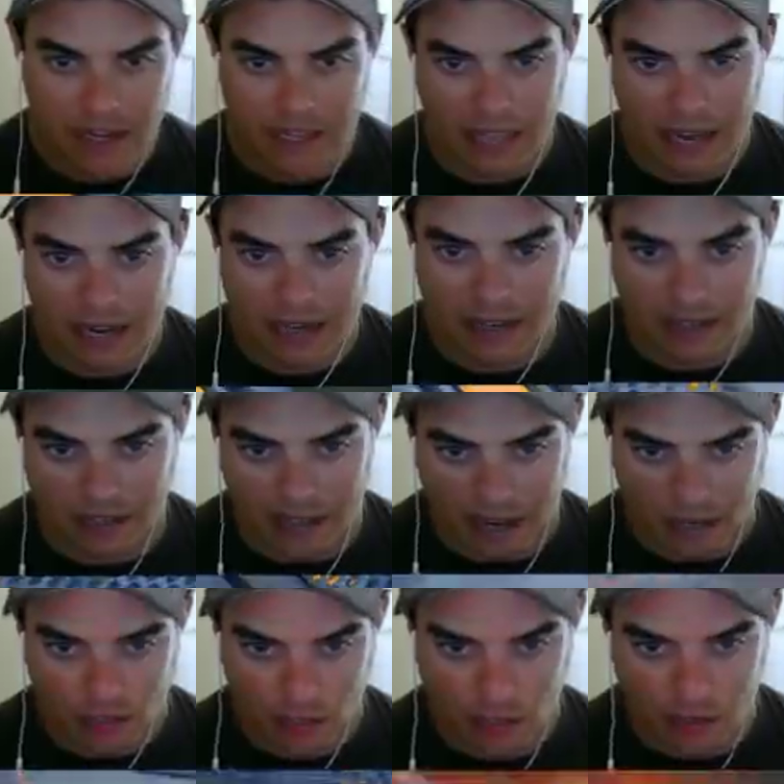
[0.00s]
that into
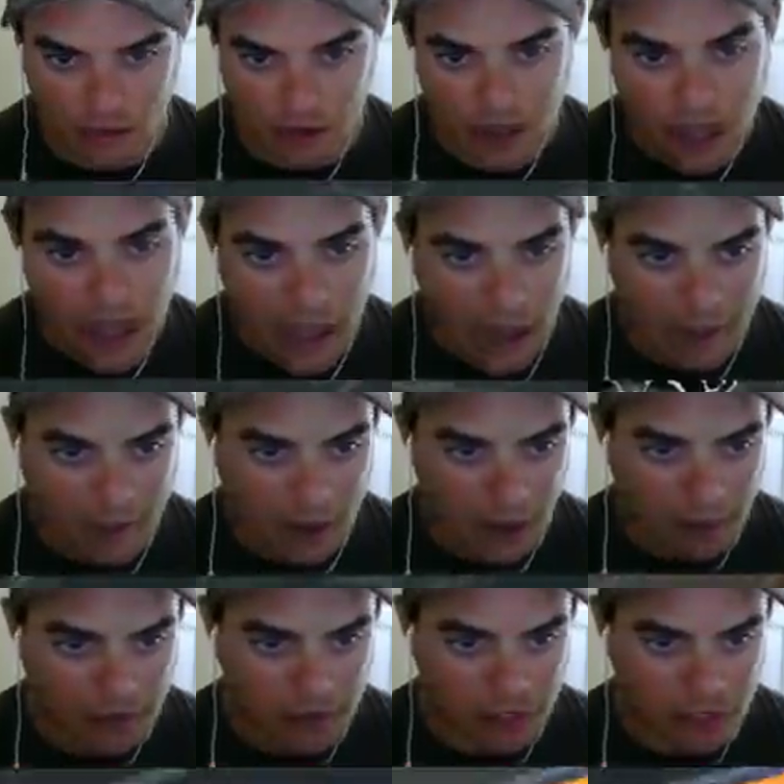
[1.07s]
danger, I
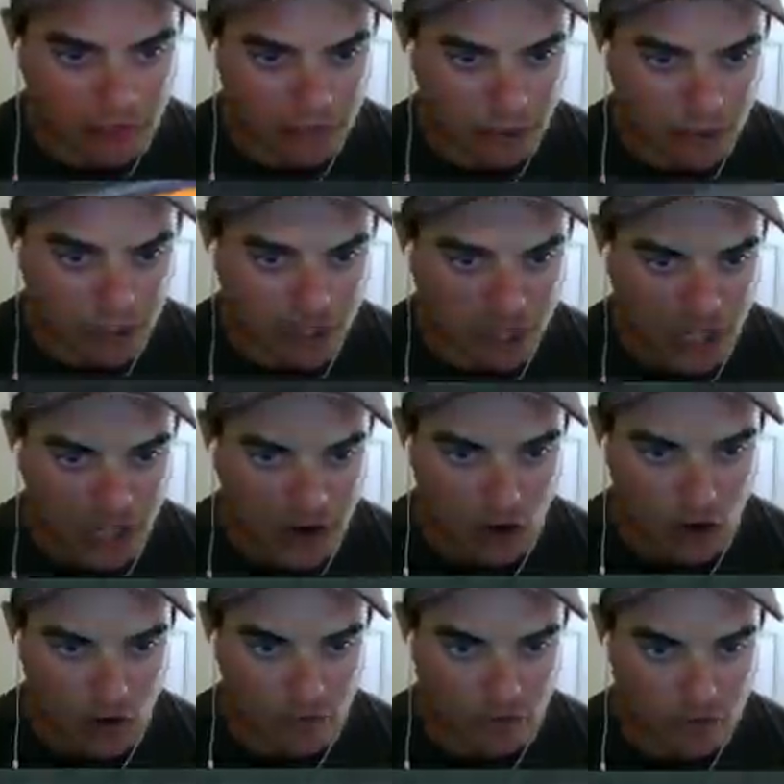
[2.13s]
probably just push that
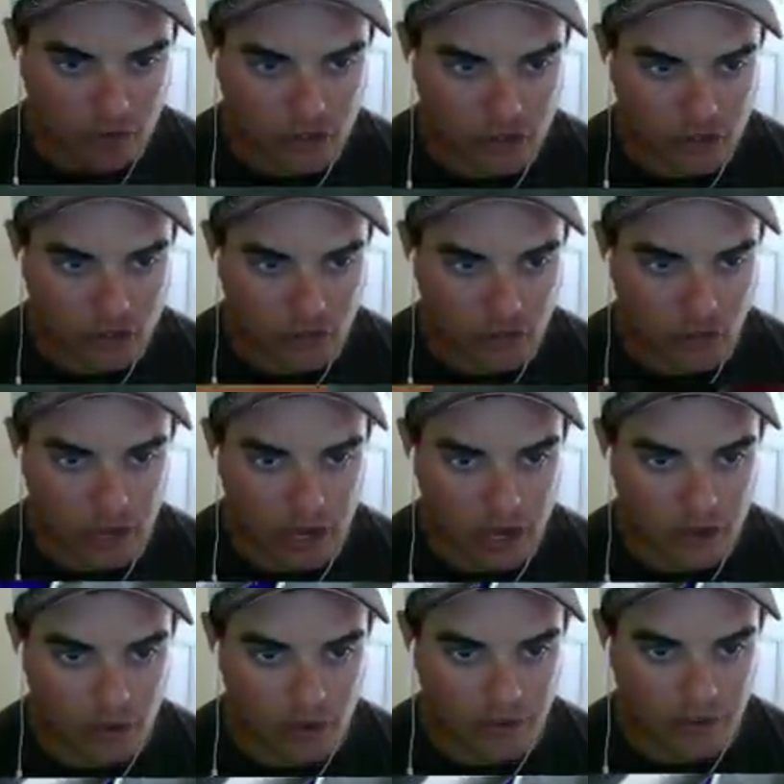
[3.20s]
over to
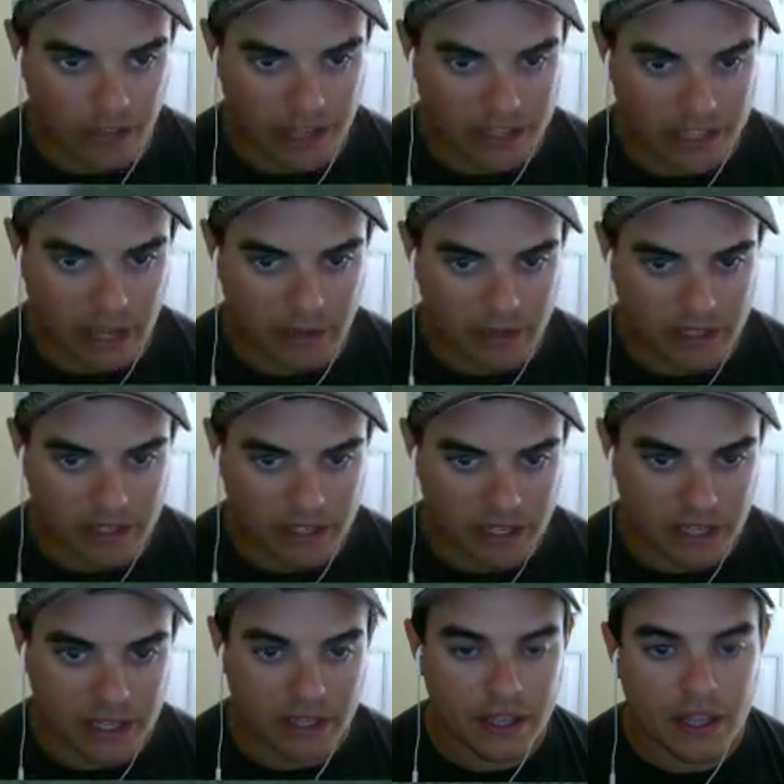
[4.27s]
whoever that's coming,
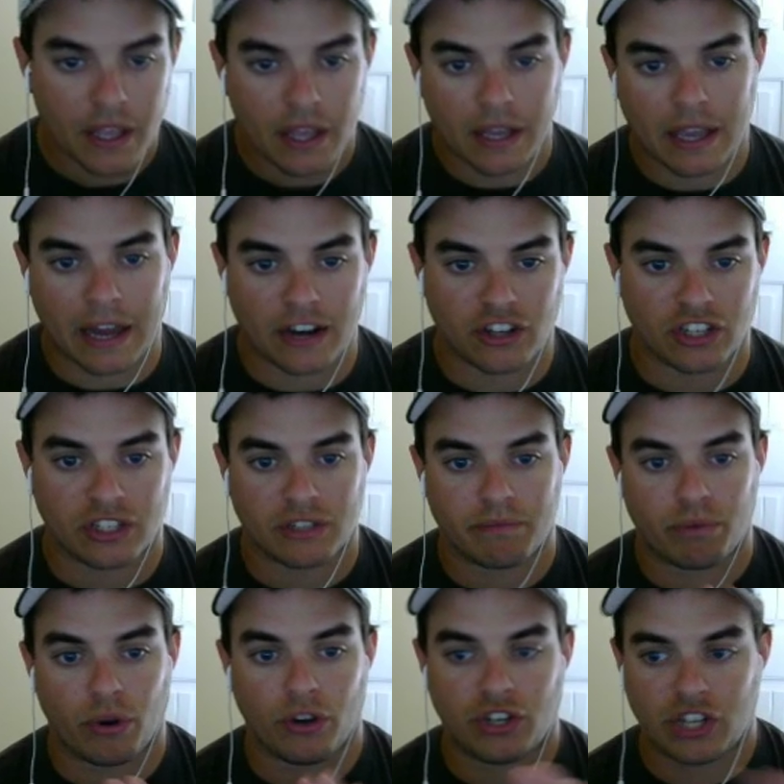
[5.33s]
C, kind of just
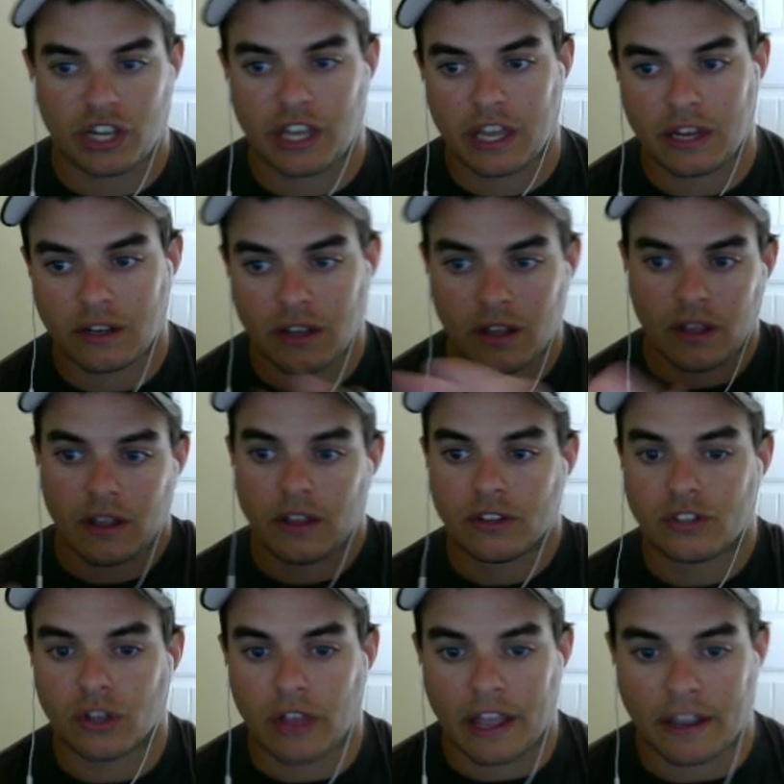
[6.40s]
pushing it.
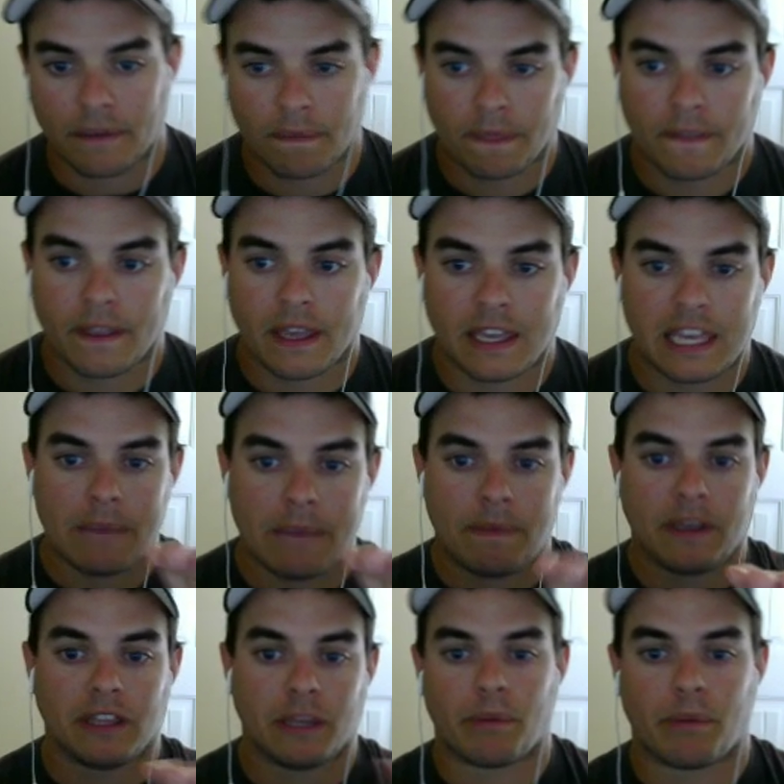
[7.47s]
So like
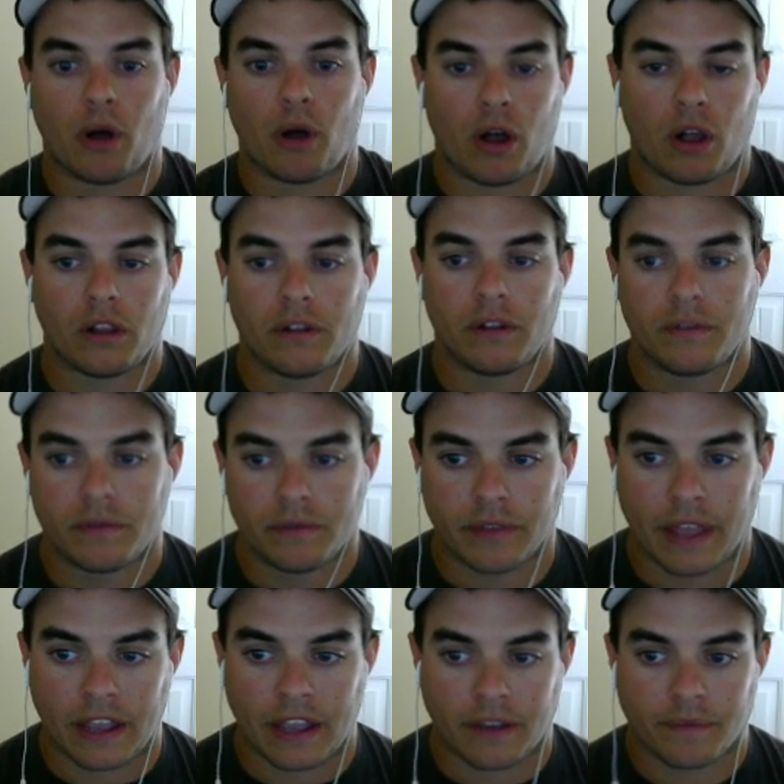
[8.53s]
keeping the ball
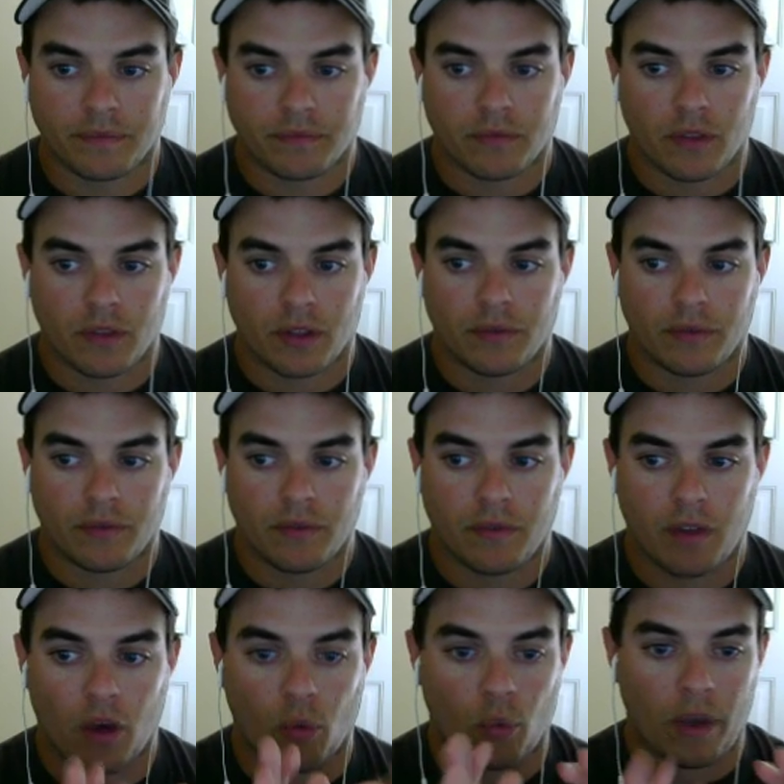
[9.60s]
like
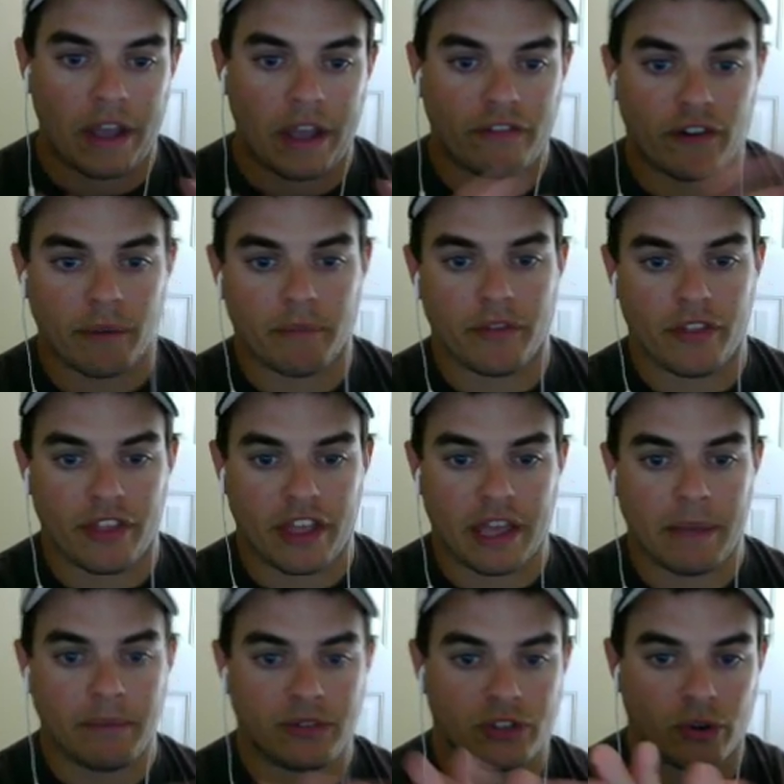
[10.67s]
away from
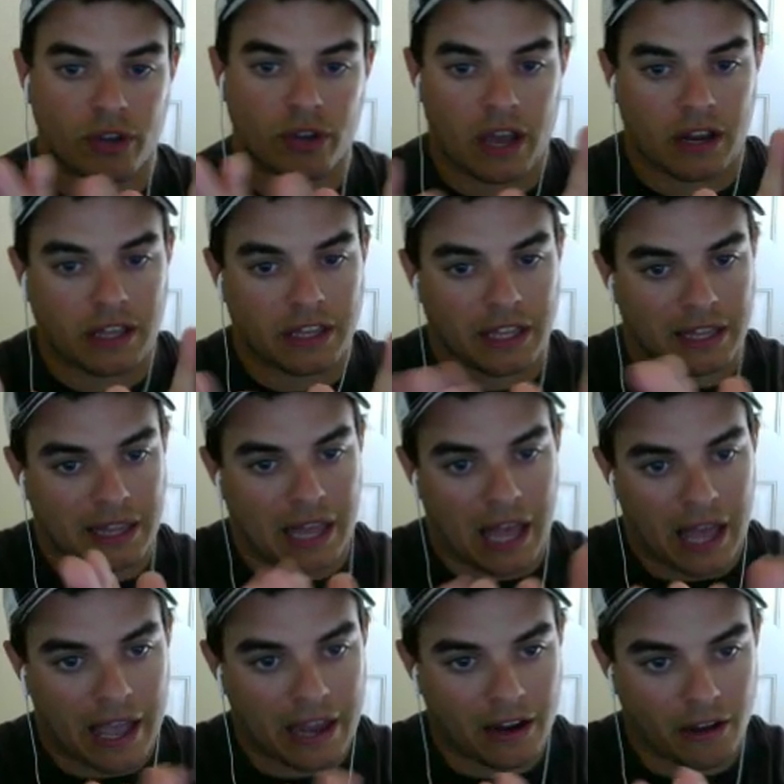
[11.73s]
them, so cutting the
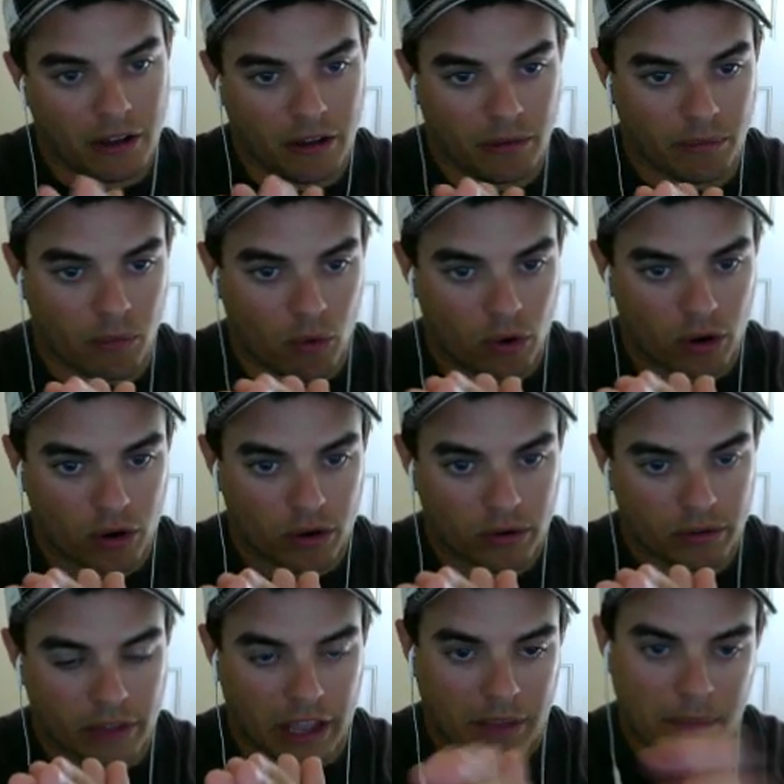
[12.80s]
line more
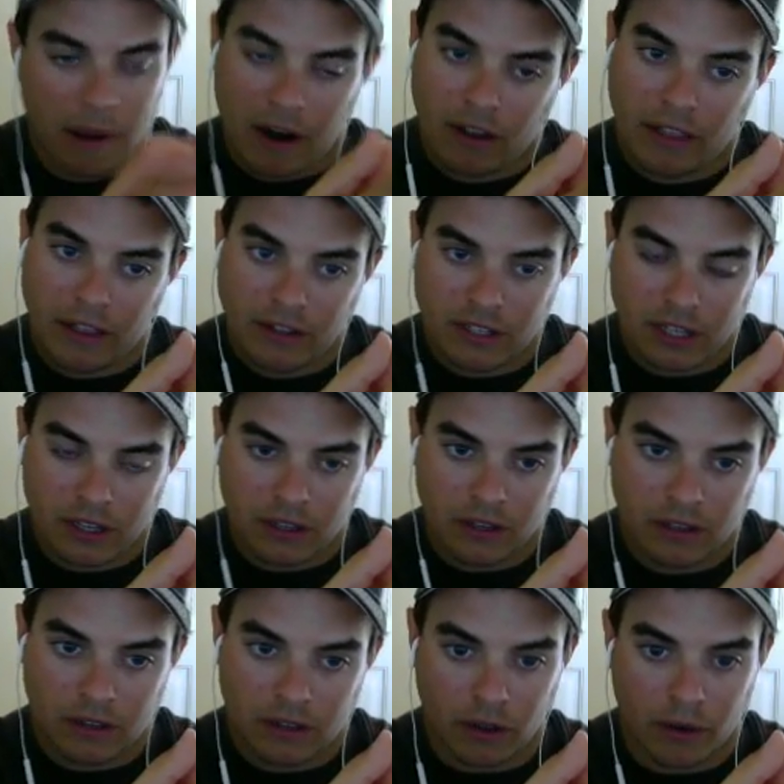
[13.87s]
like parallel to
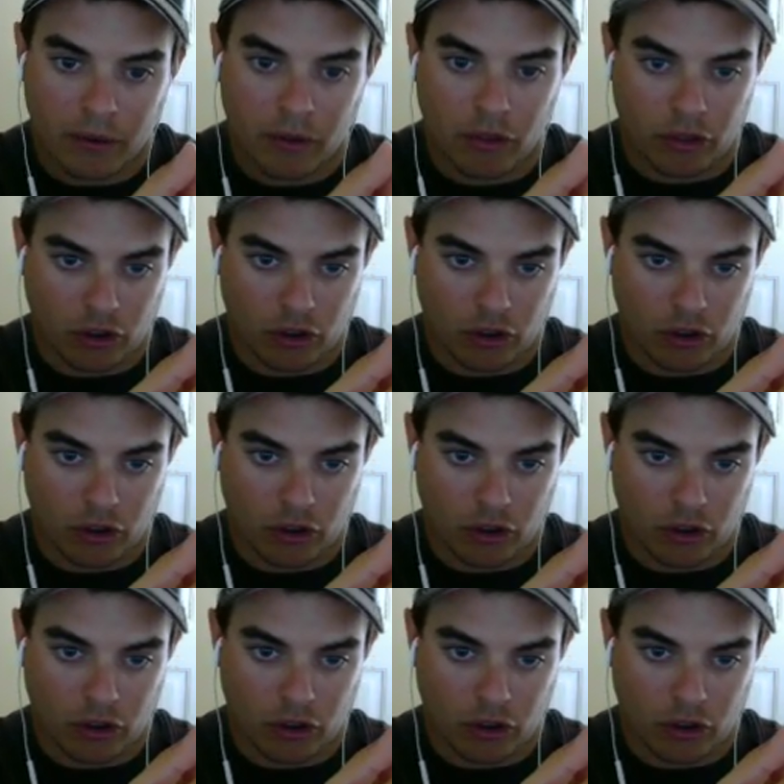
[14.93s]
the